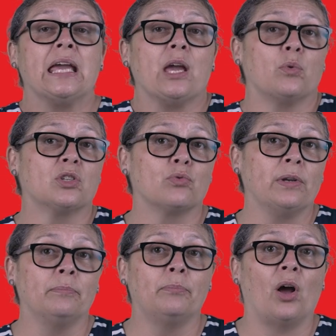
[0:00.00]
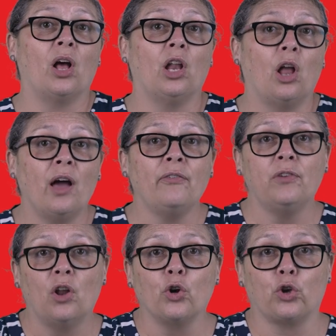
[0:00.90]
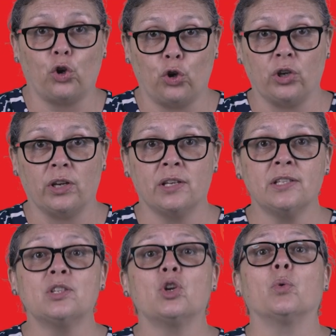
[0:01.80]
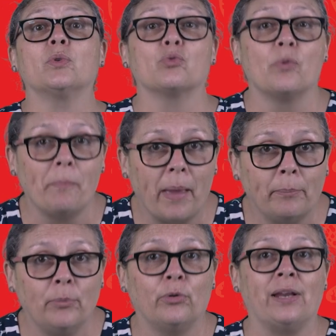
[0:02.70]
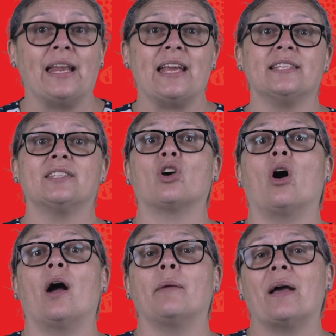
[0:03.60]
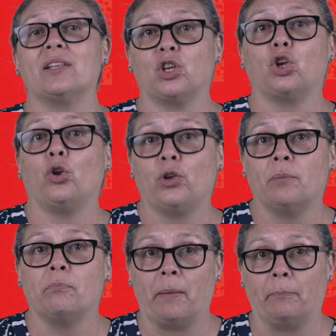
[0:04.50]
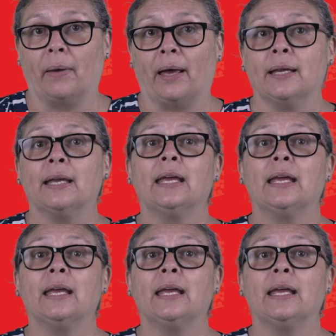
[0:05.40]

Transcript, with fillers: It was written by a lifelong unionist who was remembering his time as a union member